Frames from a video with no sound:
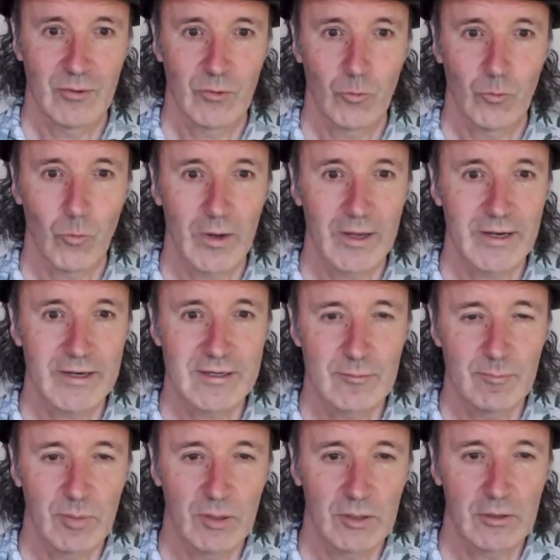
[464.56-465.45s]
Where do
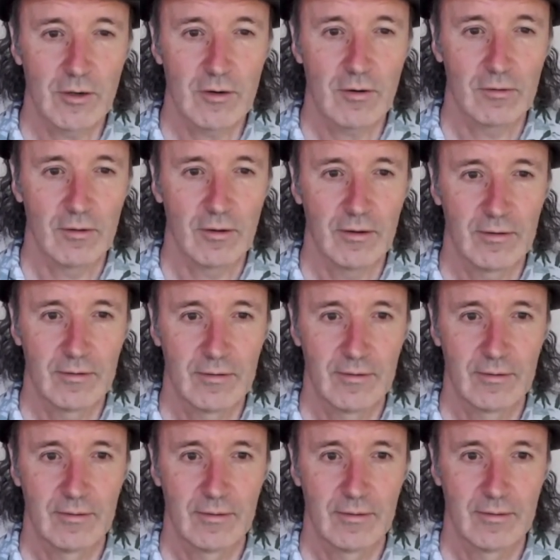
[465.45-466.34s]
you belong?
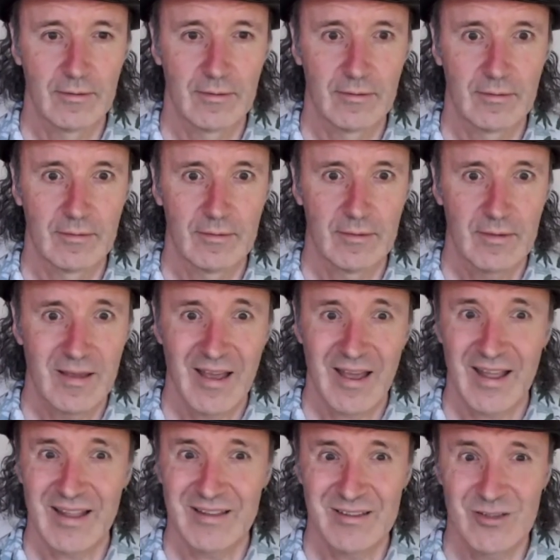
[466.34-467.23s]

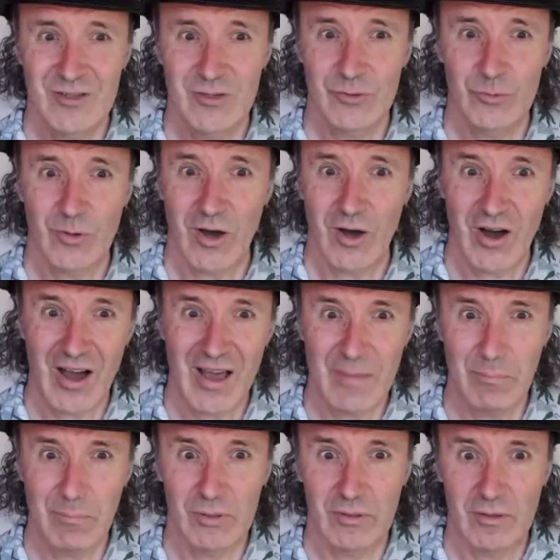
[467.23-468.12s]
And do I
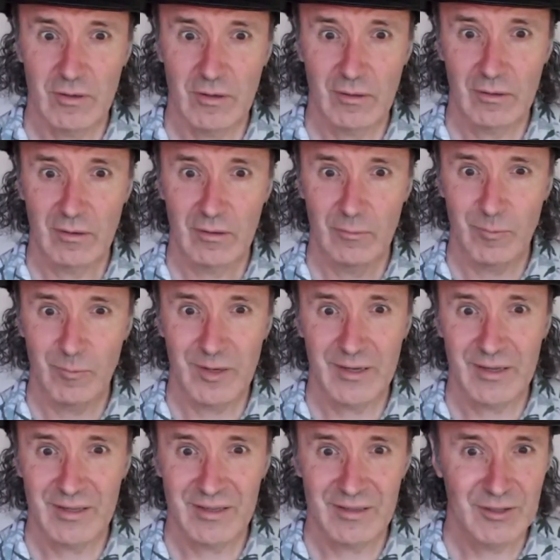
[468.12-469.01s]
belong where
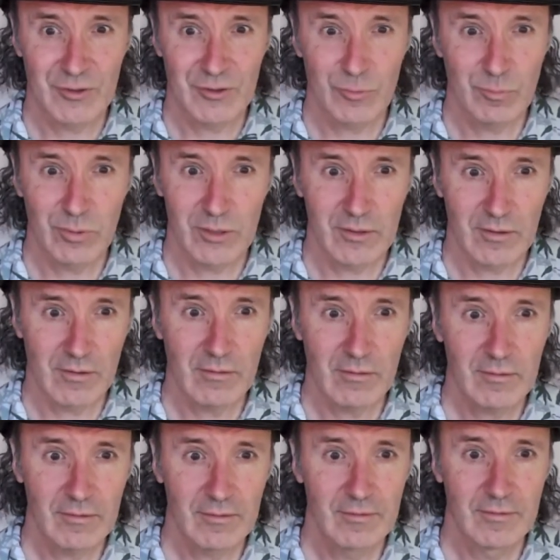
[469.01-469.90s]
you
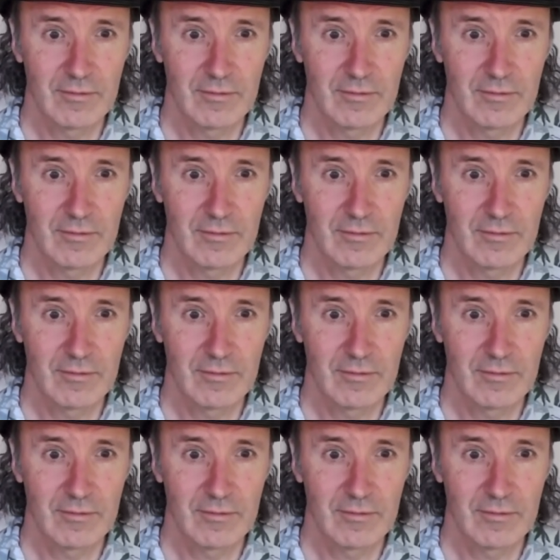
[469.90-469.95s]
belong?